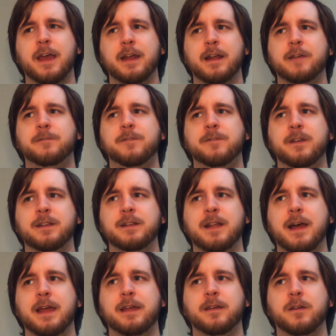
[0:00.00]
and I feel
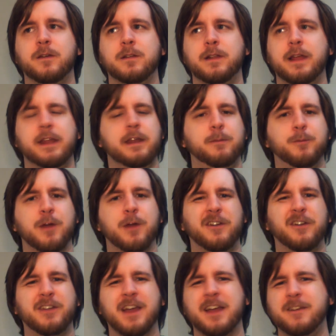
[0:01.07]
like Lady
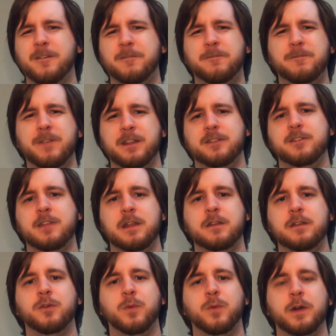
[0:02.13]
Proud kind of fits
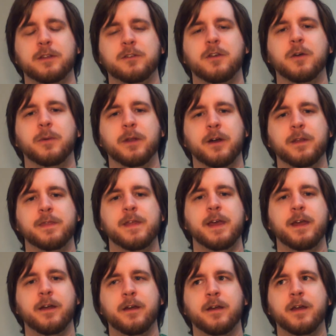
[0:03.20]
into what's going on
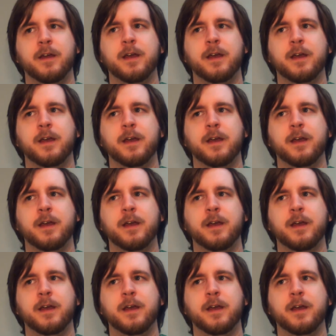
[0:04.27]
there,